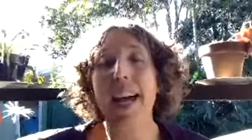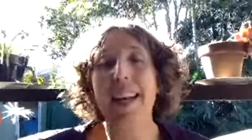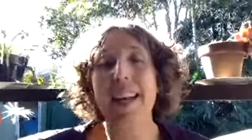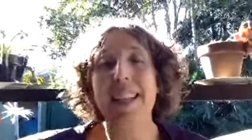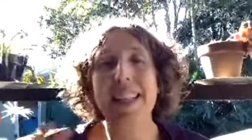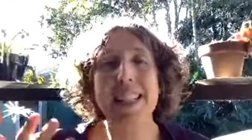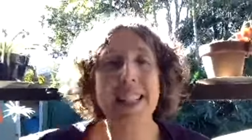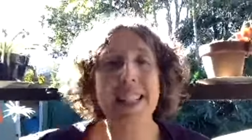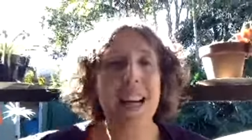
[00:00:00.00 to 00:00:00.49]

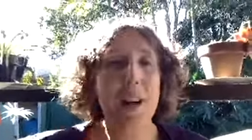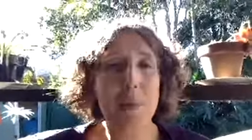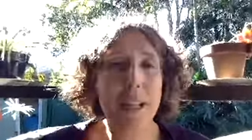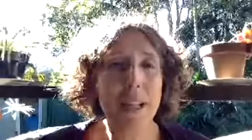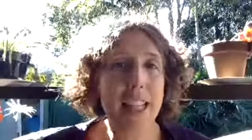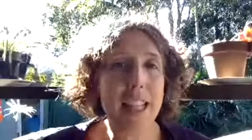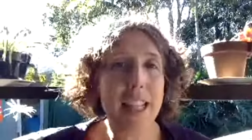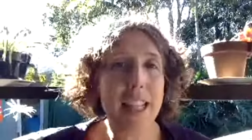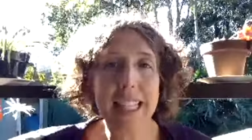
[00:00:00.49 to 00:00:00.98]
start
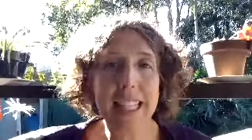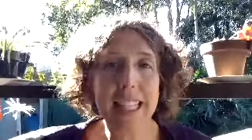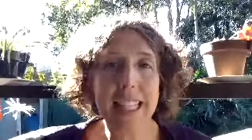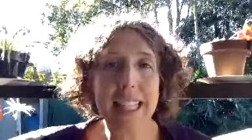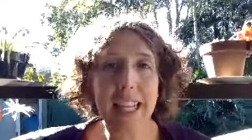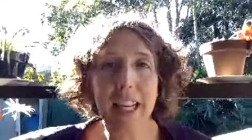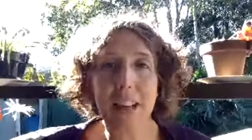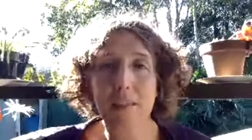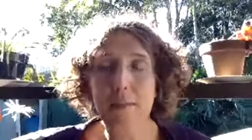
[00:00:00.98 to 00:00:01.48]
with things
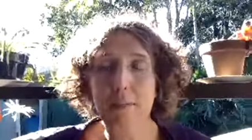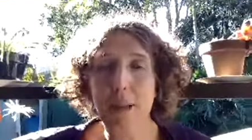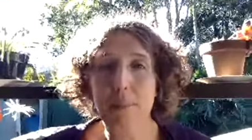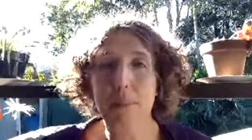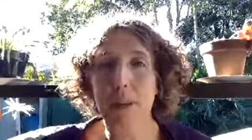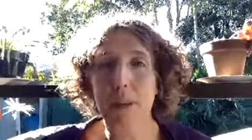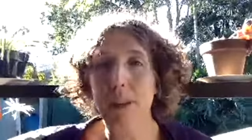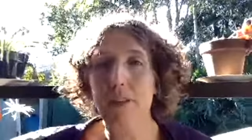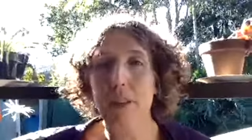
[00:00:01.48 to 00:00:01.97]
like if
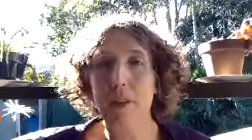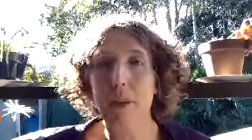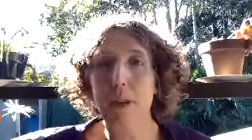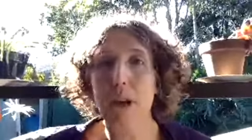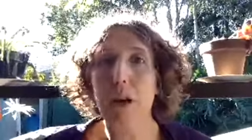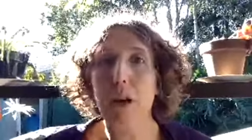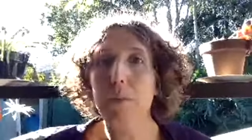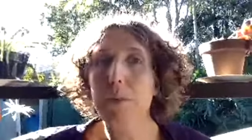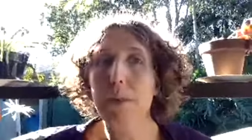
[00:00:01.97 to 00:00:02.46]
people give you a
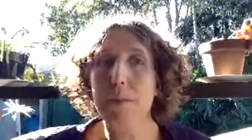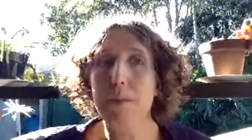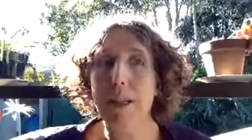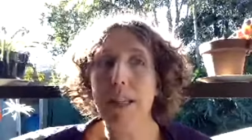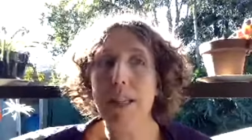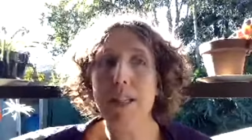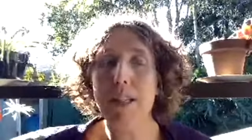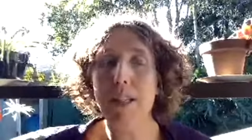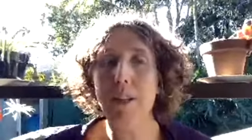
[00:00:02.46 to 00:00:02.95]

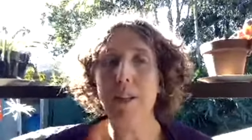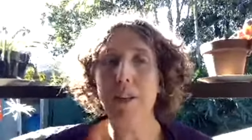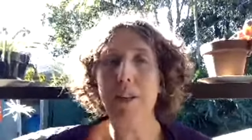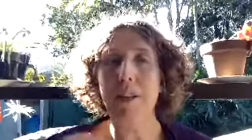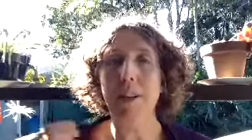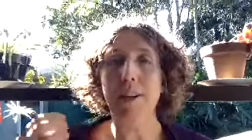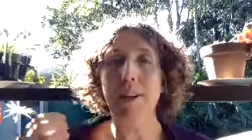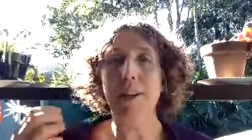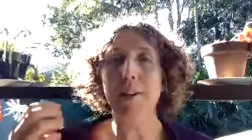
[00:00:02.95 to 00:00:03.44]
compliment, don't
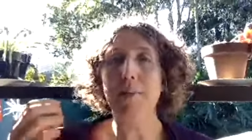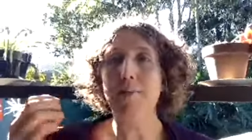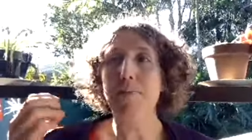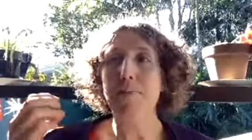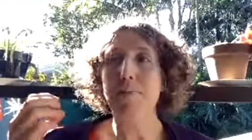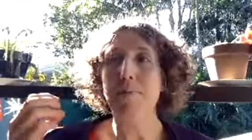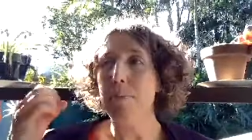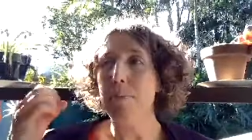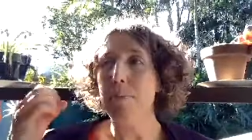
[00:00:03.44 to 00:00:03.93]

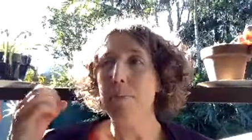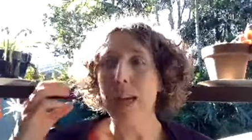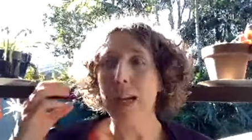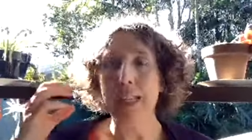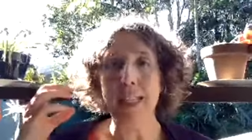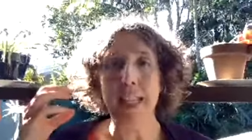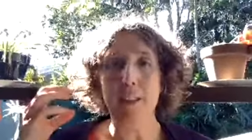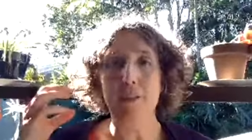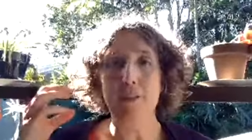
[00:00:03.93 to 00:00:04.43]
by
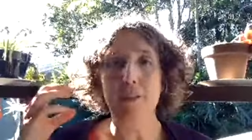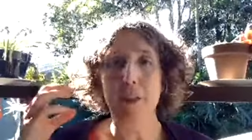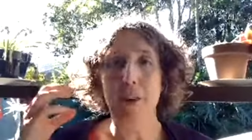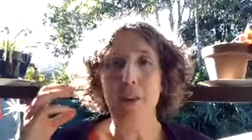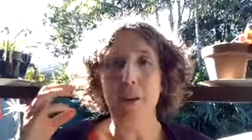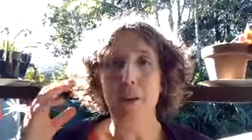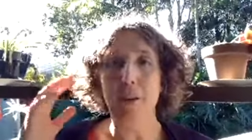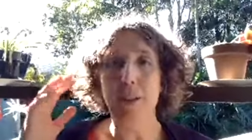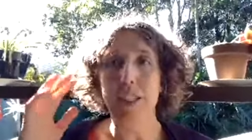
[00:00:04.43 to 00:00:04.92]

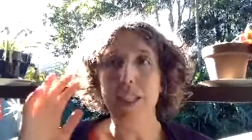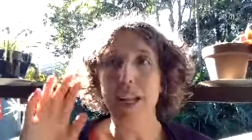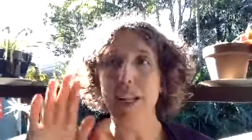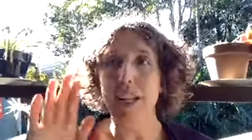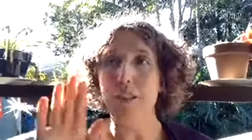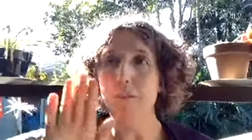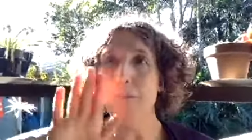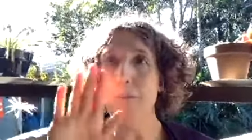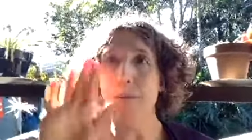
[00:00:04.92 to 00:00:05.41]
default kind
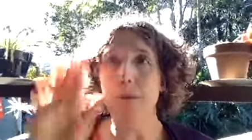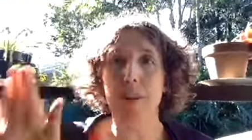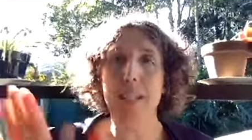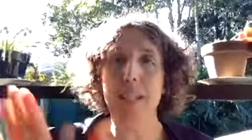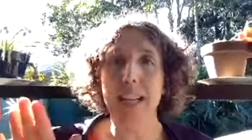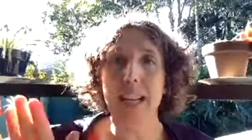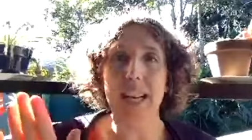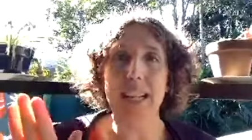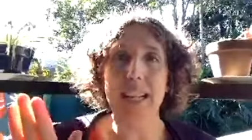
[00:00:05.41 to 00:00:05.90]
of put the
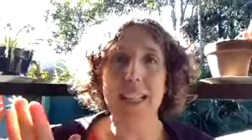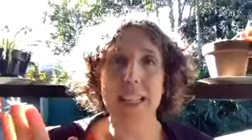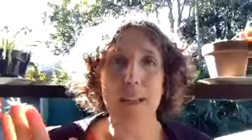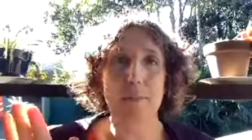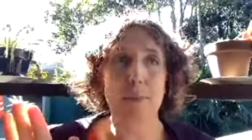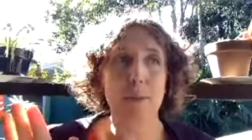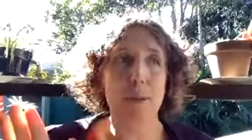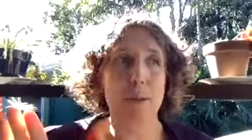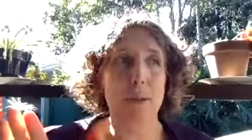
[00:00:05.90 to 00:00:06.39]
guards
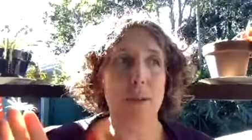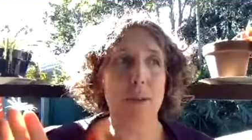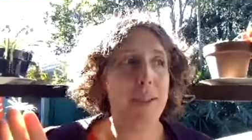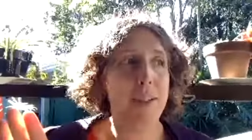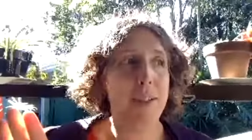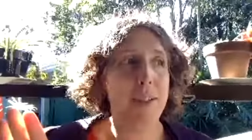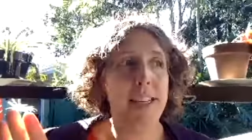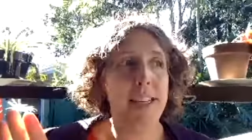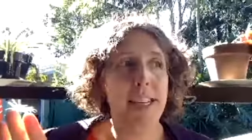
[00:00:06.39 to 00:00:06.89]
up or
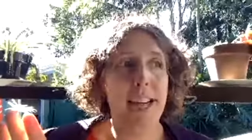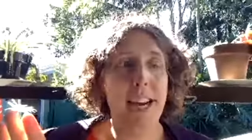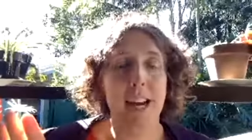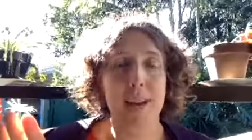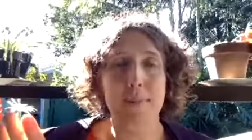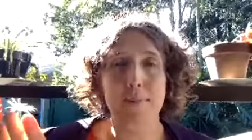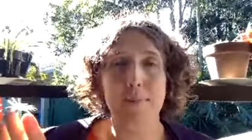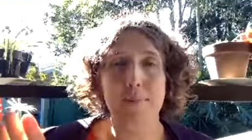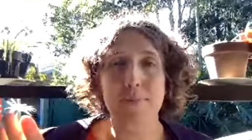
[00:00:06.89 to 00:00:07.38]

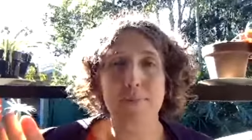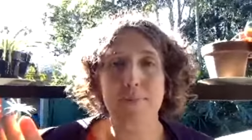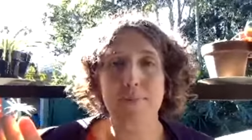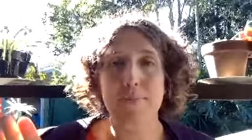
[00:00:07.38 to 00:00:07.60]
um,